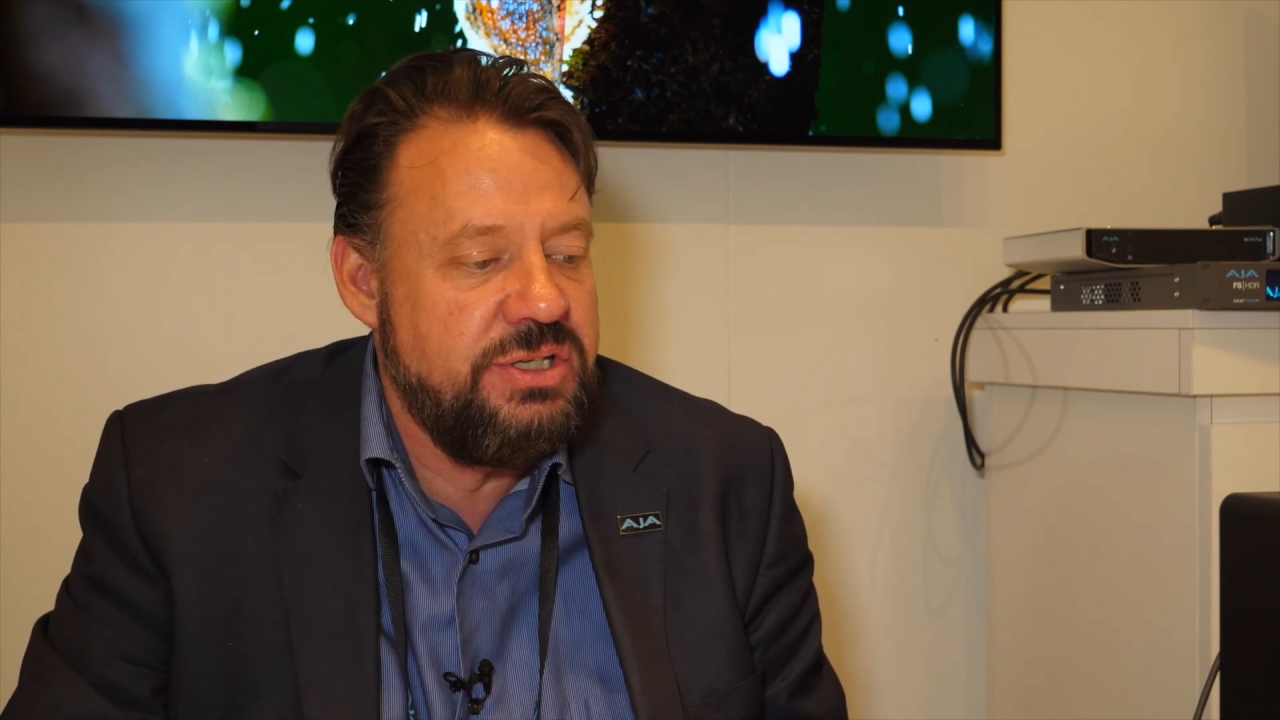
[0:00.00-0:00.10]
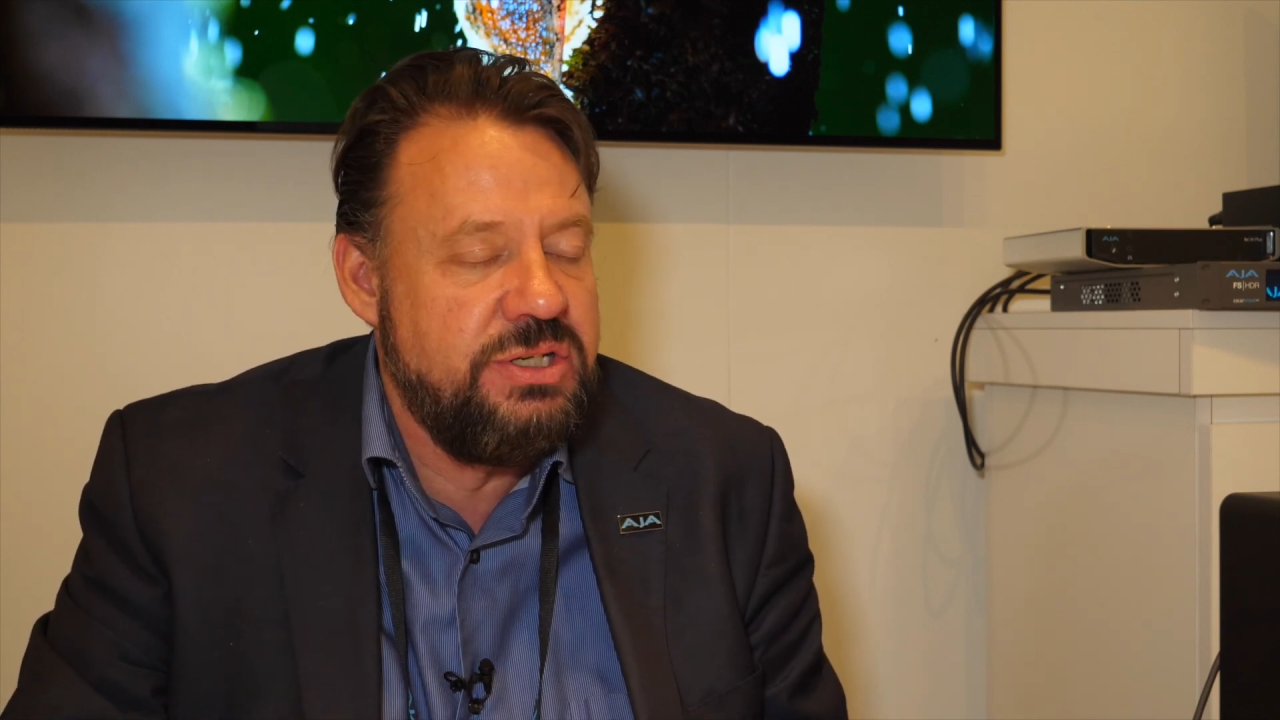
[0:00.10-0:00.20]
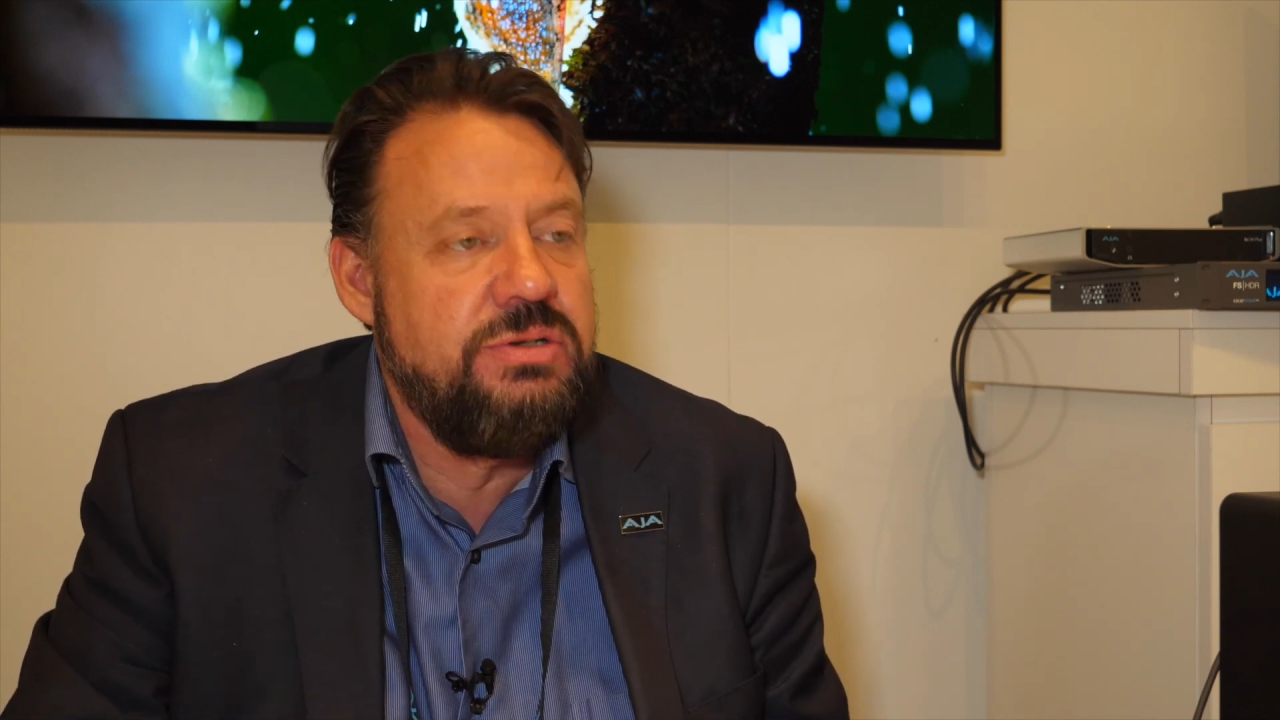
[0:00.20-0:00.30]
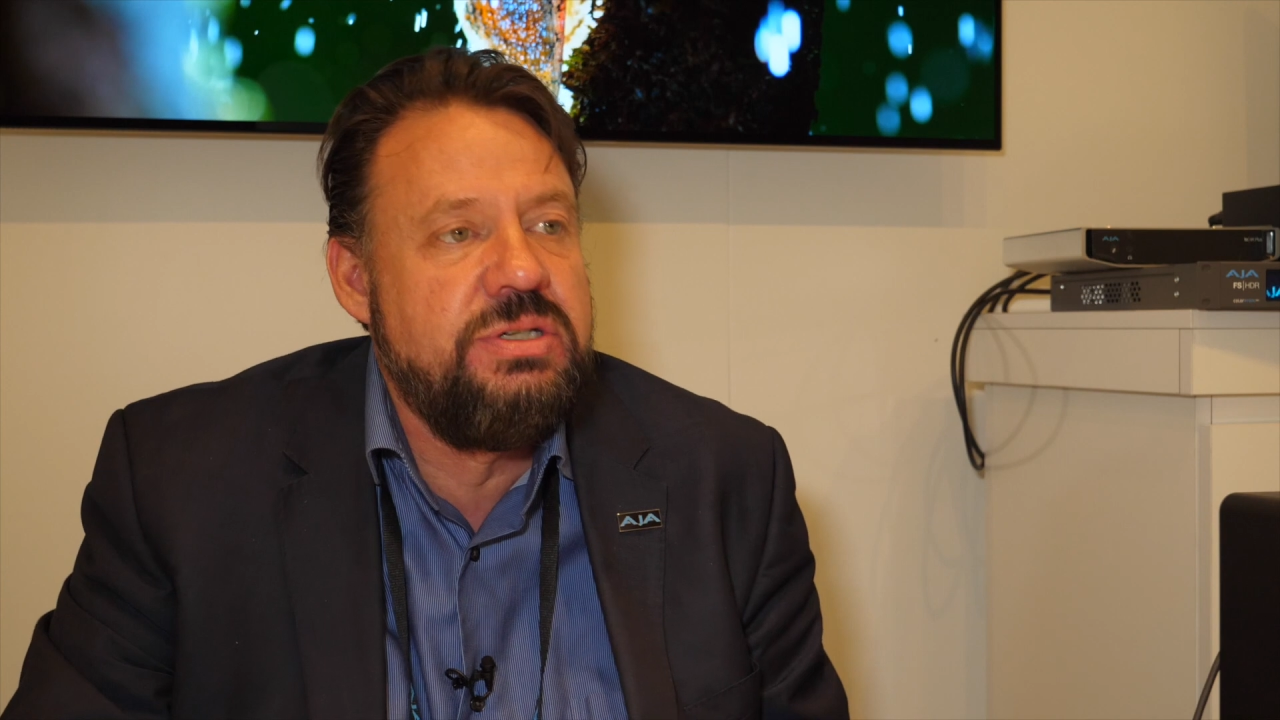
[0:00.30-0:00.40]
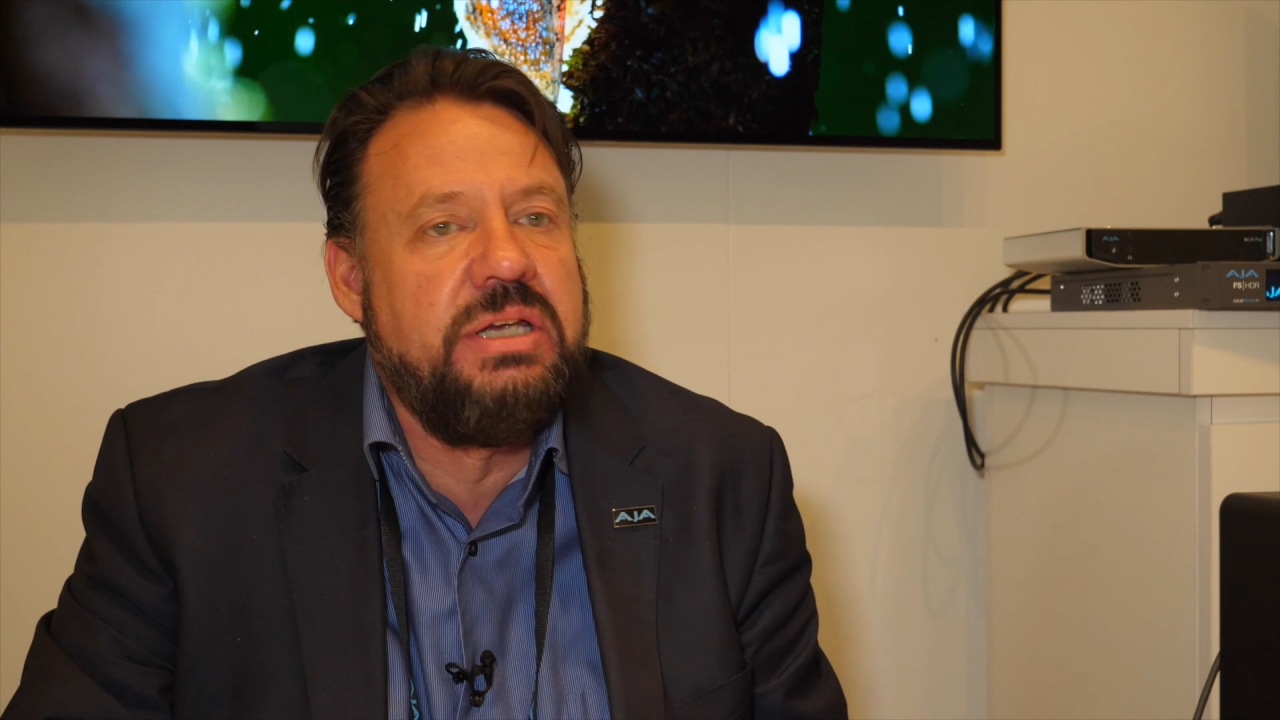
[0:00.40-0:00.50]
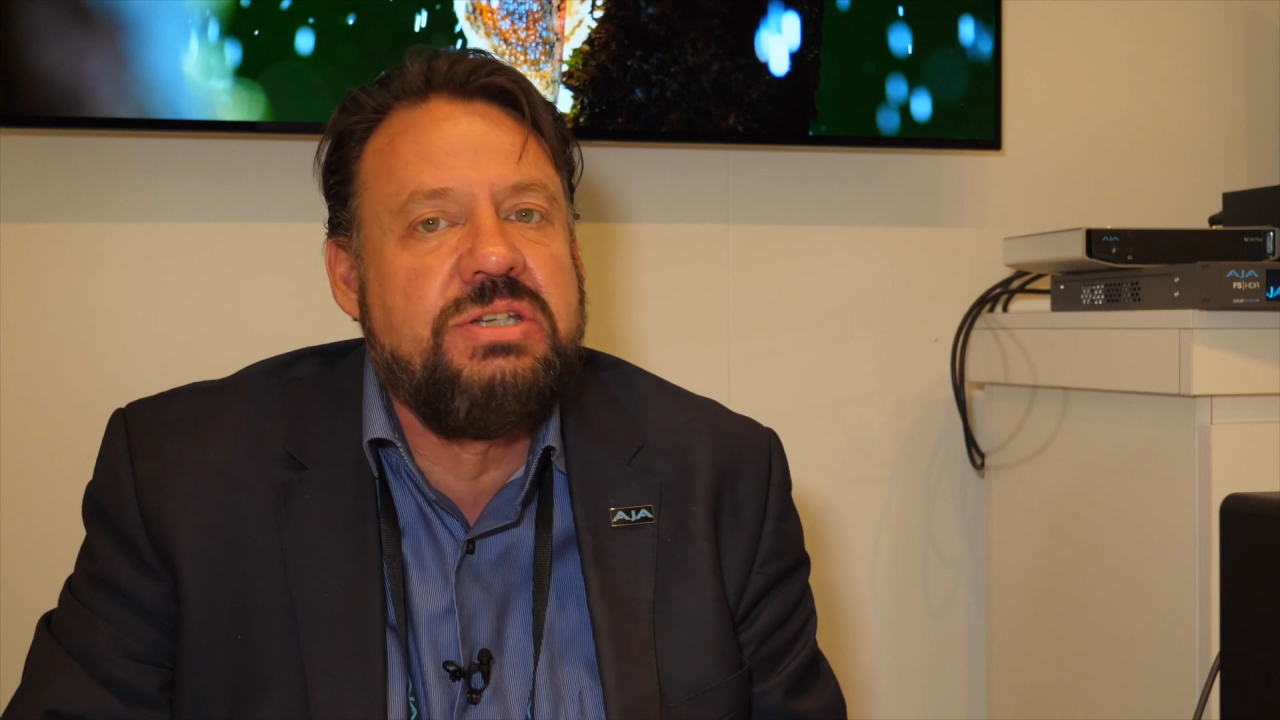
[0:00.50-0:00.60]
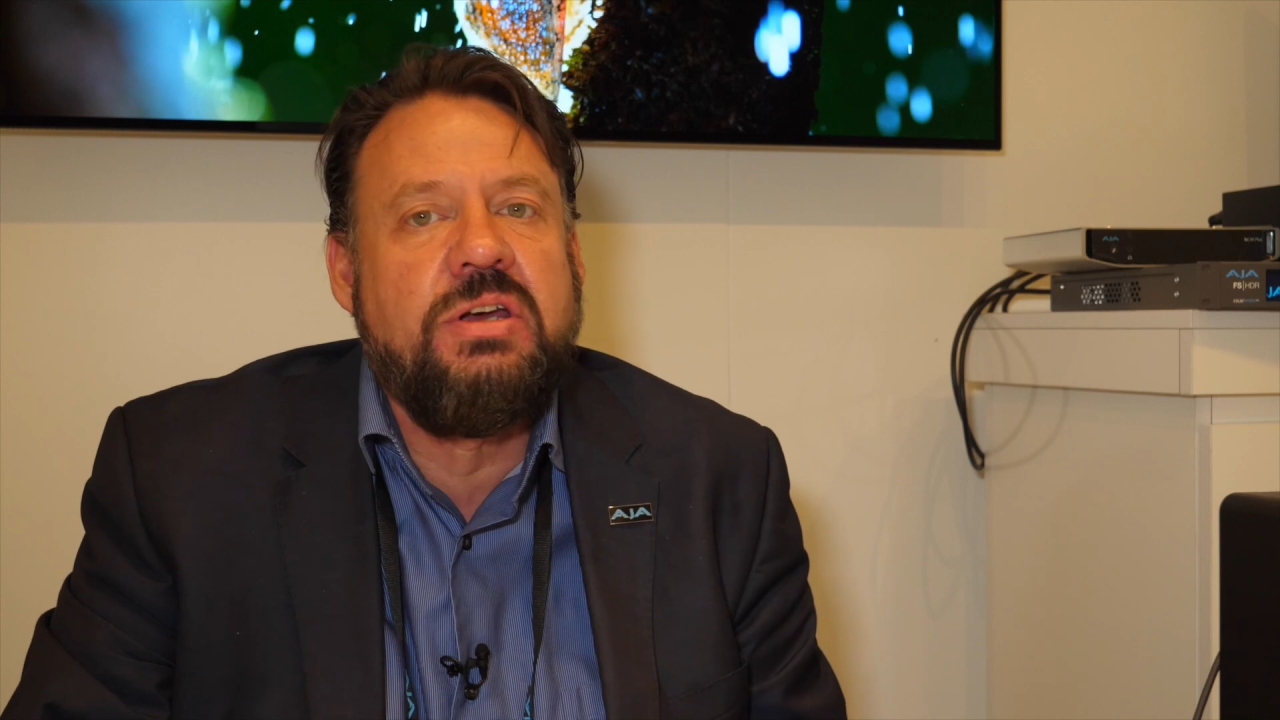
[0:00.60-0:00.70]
just use that